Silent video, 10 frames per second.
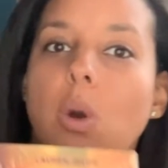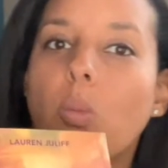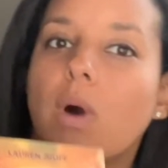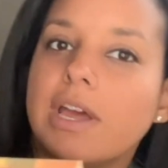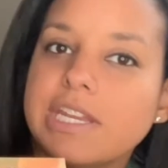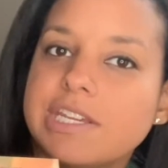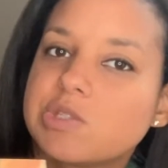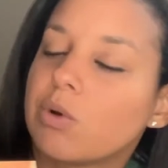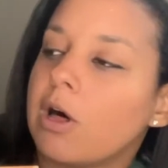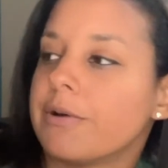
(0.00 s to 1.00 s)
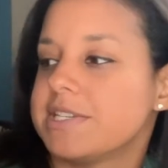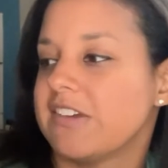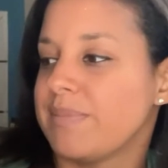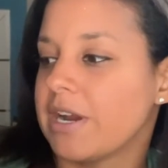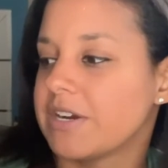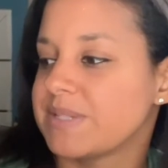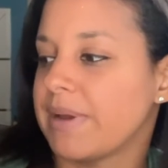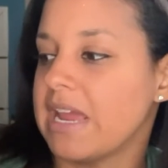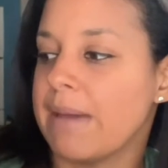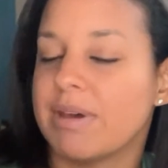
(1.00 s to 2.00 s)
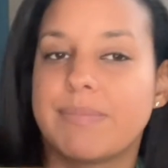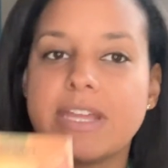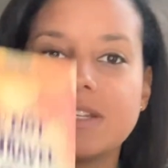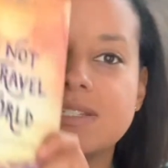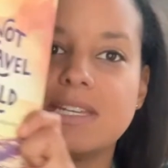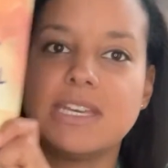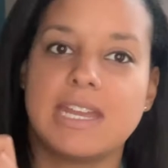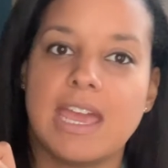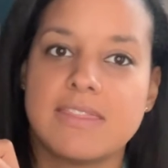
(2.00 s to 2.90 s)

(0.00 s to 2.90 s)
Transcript: One is We'll Always Have Paris by Emma Beddington,